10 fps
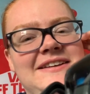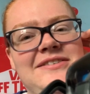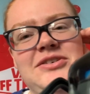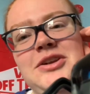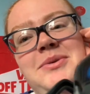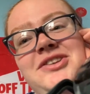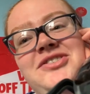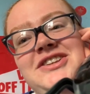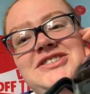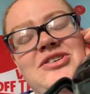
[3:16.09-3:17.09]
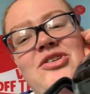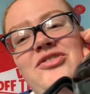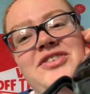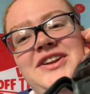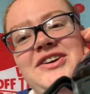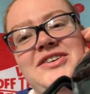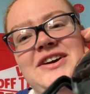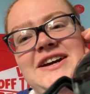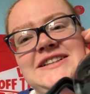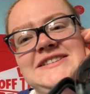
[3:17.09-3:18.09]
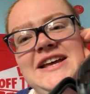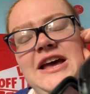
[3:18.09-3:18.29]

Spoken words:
We're gonna be doing this the whole video, guys.